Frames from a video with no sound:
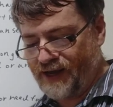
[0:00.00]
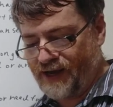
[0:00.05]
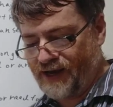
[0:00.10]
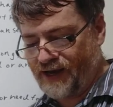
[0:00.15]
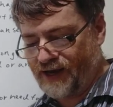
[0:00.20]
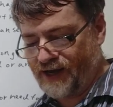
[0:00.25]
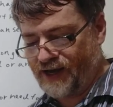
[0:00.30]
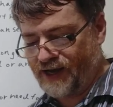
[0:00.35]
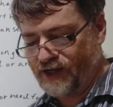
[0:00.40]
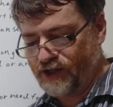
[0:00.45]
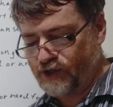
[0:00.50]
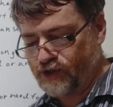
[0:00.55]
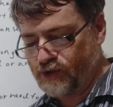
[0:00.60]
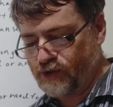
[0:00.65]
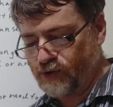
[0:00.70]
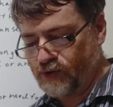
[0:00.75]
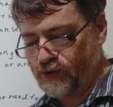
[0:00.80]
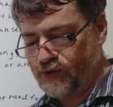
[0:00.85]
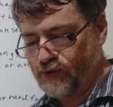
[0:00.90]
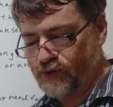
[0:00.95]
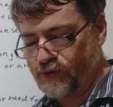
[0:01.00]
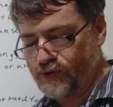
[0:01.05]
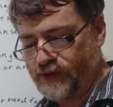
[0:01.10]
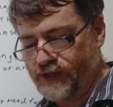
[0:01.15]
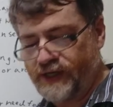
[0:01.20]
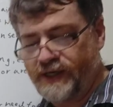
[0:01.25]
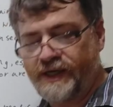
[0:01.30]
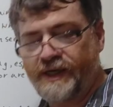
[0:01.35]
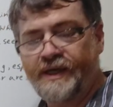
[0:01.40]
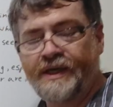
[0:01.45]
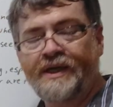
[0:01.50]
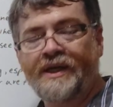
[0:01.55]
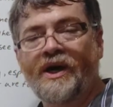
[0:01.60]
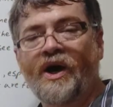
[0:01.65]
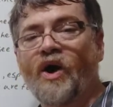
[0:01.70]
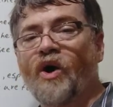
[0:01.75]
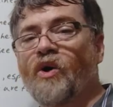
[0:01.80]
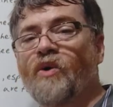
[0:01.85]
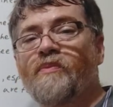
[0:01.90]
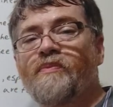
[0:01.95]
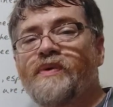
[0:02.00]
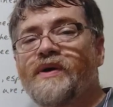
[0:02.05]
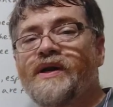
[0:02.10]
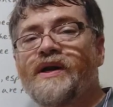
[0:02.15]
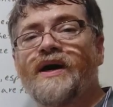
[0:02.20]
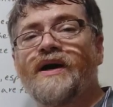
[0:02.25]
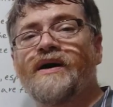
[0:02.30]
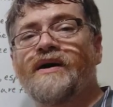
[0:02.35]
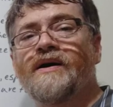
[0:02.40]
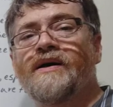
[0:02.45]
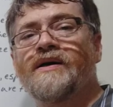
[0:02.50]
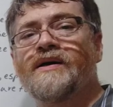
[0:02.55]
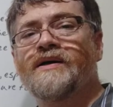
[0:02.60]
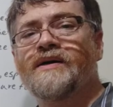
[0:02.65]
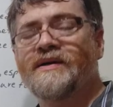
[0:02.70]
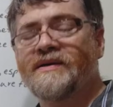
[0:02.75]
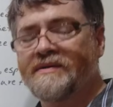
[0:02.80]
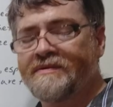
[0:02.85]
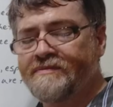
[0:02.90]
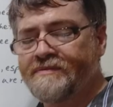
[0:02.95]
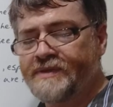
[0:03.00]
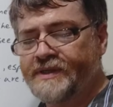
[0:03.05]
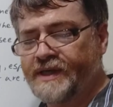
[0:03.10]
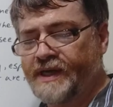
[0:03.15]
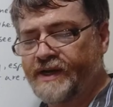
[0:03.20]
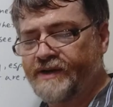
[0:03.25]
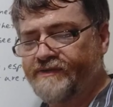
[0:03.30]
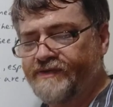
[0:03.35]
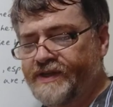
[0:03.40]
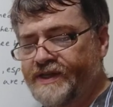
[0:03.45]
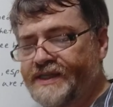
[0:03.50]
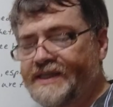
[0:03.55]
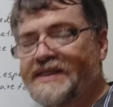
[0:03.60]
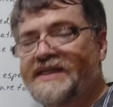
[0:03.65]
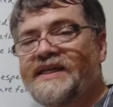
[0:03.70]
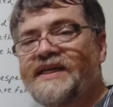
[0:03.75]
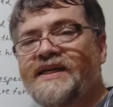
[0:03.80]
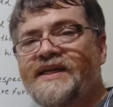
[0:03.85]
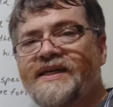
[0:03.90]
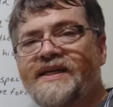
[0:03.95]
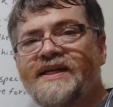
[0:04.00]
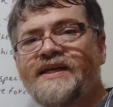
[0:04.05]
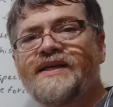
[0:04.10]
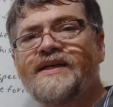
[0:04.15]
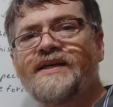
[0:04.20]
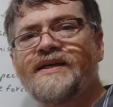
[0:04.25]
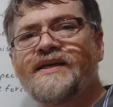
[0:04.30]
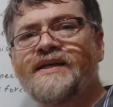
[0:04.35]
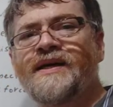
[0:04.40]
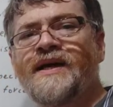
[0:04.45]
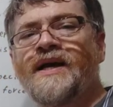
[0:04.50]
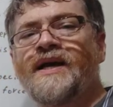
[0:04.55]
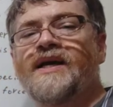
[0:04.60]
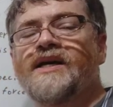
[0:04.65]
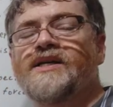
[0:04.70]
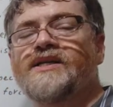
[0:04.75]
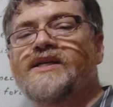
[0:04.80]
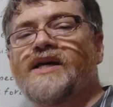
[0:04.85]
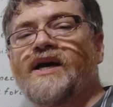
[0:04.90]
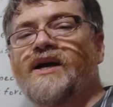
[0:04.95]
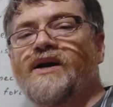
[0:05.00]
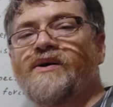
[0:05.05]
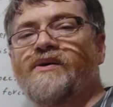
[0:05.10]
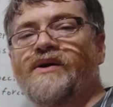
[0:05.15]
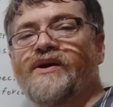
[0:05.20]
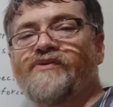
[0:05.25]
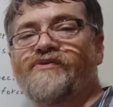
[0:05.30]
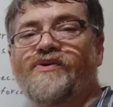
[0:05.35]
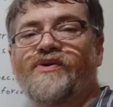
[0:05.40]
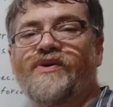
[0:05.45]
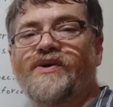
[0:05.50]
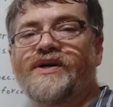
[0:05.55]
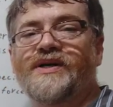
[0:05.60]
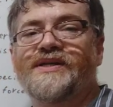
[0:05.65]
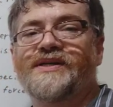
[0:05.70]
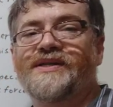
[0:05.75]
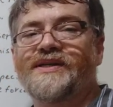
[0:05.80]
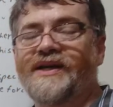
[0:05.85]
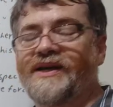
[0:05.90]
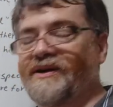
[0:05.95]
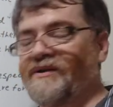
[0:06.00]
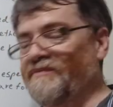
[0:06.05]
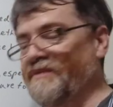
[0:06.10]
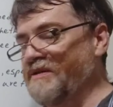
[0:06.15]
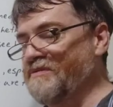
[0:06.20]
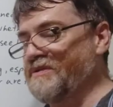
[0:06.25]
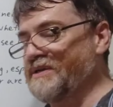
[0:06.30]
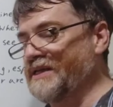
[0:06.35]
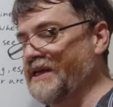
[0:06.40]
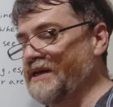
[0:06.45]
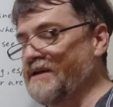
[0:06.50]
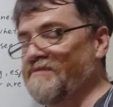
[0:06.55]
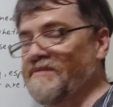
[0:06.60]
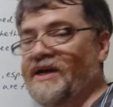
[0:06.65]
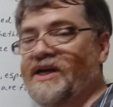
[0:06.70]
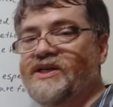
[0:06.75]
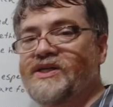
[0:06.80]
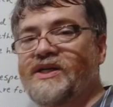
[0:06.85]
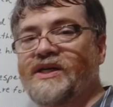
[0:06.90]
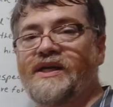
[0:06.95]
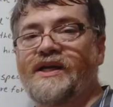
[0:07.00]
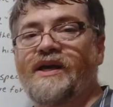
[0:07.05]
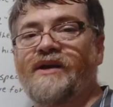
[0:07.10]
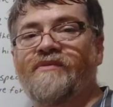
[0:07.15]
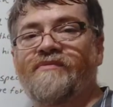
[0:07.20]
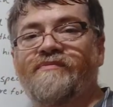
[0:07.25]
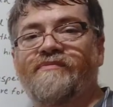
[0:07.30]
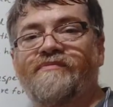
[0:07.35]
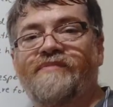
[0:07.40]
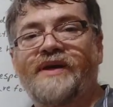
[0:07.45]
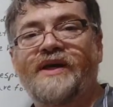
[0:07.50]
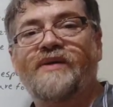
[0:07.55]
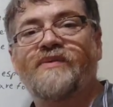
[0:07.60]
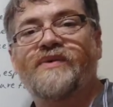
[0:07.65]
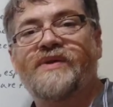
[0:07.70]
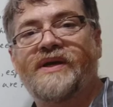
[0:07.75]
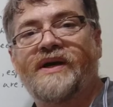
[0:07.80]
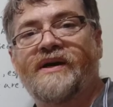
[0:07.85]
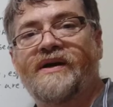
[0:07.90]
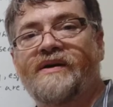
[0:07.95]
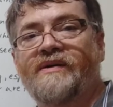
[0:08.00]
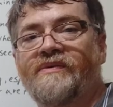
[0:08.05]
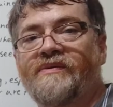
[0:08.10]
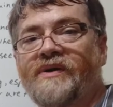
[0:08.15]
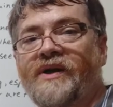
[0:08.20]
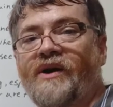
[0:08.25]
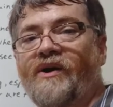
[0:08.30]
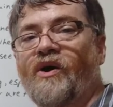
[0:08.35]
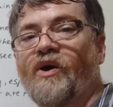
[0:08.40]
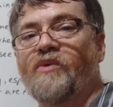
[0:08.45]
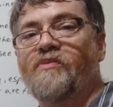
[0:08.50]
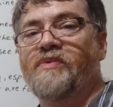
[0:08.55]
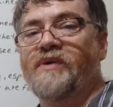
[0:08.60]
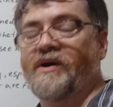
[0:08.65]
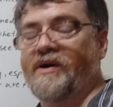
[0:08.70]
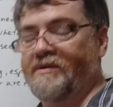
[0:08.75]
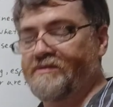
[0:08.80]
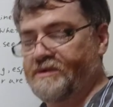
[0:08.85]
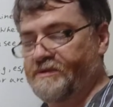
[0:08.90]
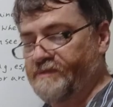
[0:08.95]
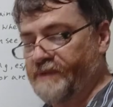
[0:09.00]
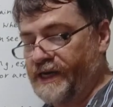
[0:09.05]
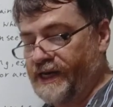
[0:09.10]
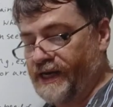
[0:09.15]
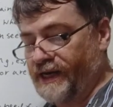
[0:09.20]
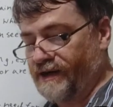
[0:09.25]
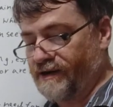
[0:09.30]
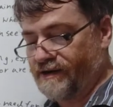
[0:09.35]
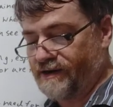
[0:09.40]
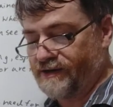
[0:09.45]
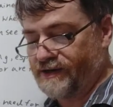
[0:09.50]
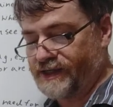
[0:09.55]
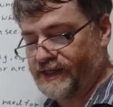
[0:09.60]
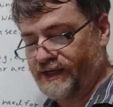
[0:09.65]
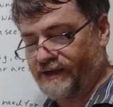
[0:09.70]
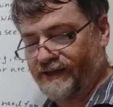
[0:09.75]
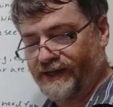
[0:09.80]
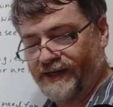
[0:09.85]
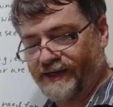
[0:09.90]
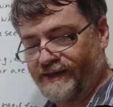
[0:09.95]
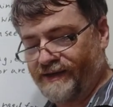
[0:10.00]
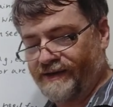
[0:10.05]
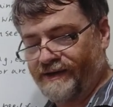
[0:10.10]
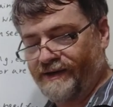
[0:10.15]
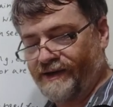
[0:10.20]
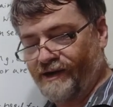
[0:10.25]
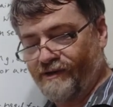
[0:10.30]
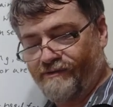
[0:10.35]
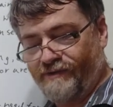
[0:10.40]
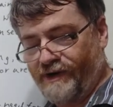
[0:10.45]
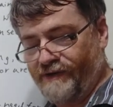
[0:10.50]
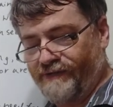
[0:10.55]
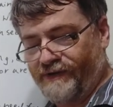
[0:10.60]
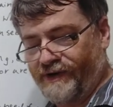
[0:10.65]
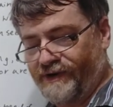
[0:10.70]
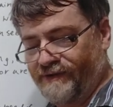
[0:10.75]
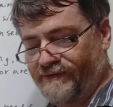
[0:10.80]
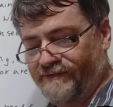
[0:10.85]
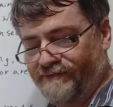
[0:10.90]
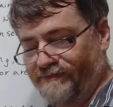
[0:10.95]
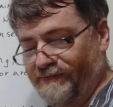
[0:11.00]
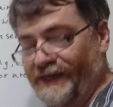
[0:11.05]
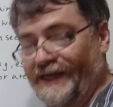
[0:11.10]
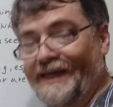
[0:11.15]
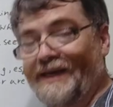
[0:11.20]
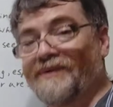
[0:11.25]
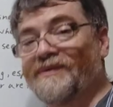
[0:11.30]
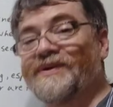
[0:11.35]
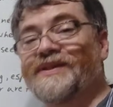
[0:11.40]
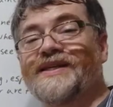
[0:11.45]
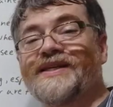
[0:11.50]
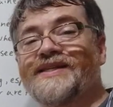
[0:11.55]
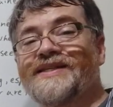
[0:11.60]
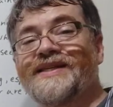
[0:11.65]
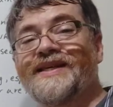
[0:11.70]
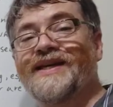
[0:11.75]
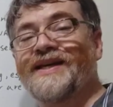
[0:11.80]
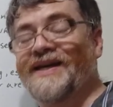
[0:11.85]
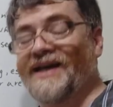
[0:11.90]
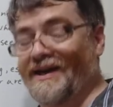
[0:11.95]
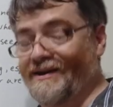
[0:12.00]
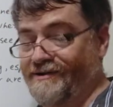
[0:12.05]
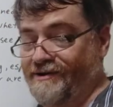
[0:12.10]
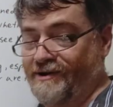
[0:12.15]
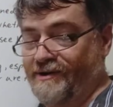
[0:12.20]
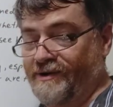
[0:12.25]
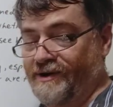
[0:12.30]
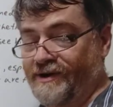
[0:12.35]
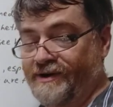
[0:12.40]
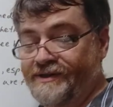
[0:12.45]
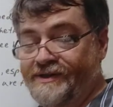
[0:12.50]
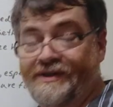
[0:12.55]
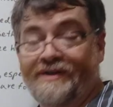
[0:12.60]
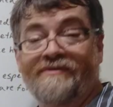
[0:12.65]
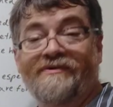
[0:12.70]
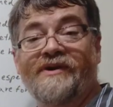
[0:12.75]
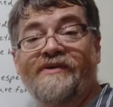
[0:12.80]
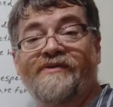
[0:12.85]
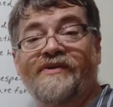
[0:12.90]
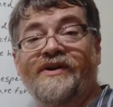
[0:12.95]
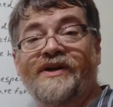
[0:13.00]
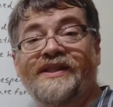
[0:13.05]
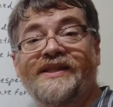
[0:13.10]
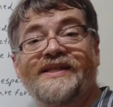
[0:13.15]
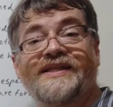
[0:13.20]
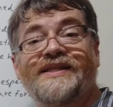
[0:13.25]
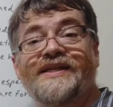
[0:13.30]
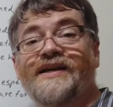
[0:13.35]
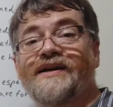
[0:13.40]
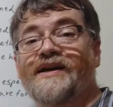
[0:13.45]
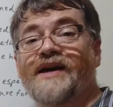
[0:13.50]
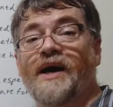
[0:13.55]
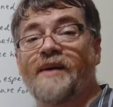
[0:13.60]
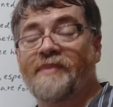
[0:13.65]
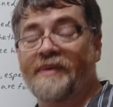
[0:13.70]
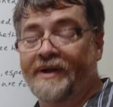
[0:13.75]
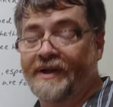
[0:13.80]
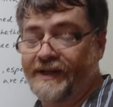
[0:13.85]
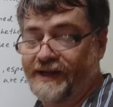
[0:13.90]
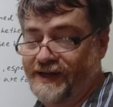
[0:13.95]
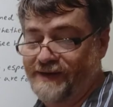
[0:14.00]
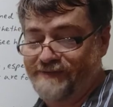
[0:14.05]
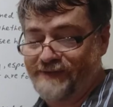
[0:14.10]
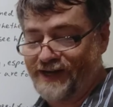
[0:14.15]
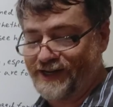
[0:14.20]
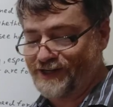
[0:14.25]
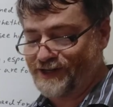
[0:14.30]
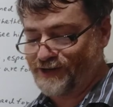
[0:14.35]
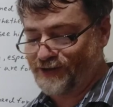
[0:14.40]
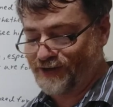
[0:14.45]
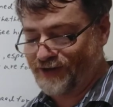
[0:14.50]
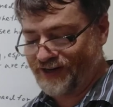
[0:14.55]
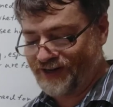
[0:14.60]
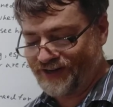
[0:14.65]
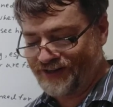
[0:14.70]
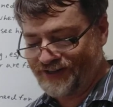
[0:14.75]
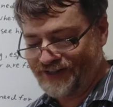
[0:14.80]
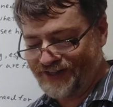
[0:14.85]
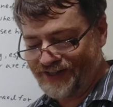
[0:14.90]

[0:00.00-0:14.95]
Uh, to the open arms of the sea. So of course, you know, maybe it's like imagining, you know, being with her. You know, open arms meeting her. So like the a river meeting with the sea. I don't know. Is the river and the sea a couple? I'm not sure.